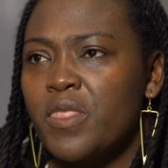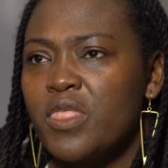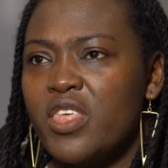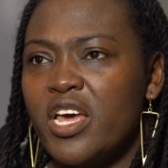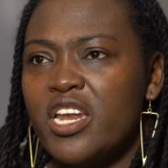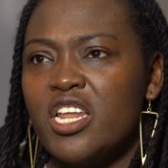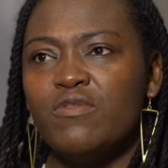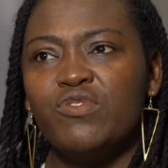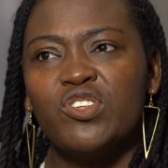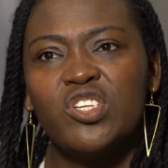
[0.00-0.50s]

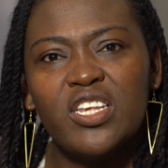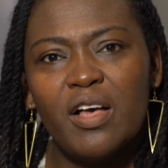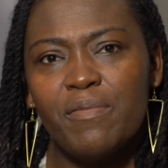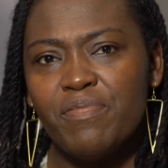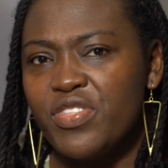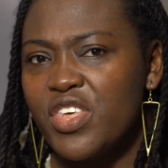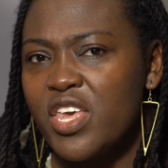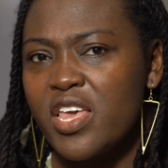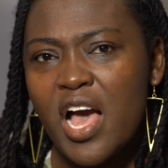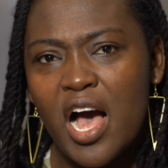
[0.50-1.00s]
that if
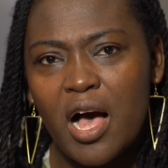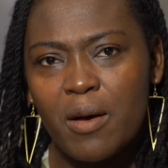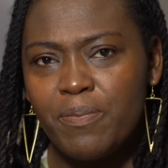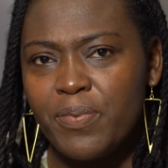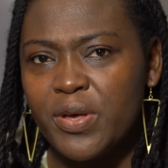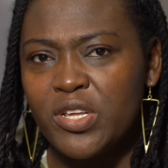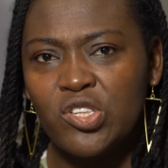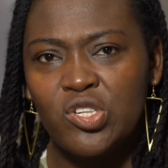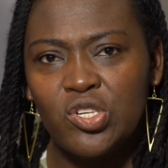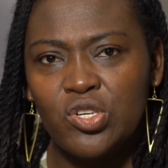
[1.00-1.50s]
something
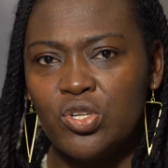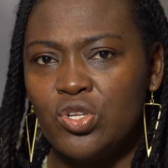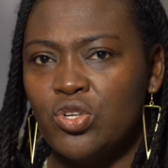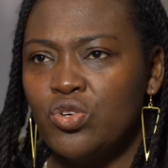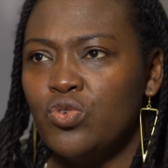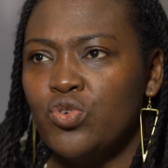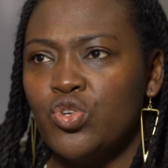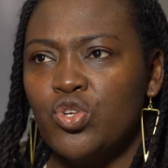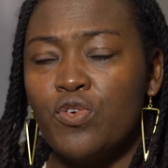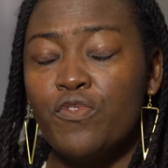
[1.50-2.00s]
happened to
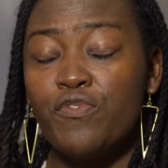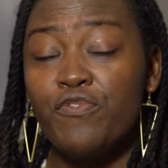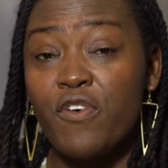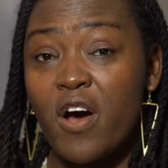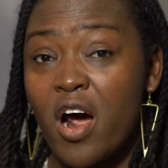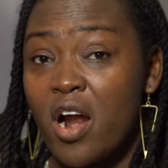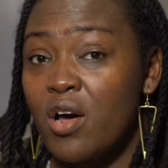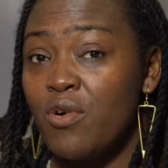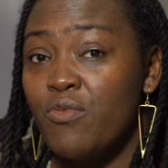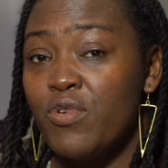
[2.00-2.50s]
you, you're
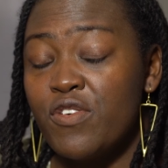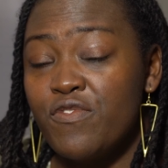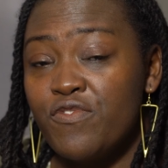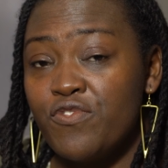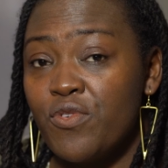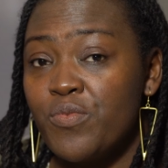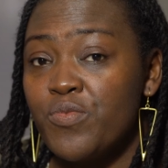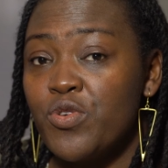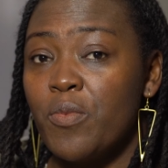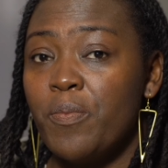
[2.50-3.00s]
far away
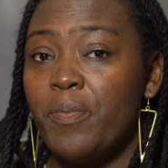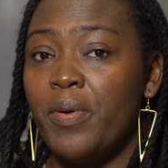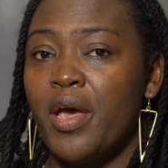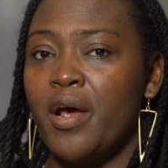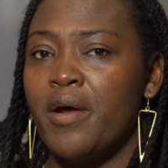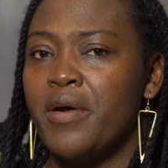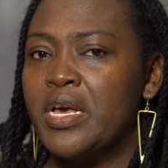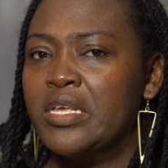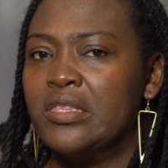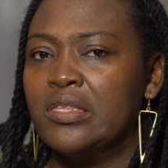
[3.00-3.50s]
from your
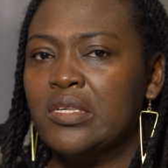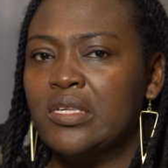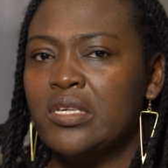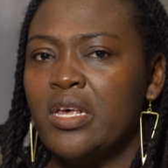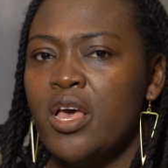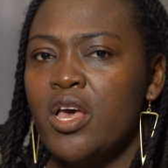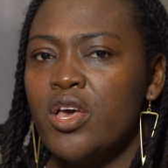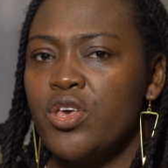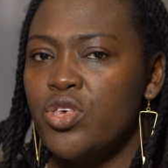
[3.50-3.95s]
parents,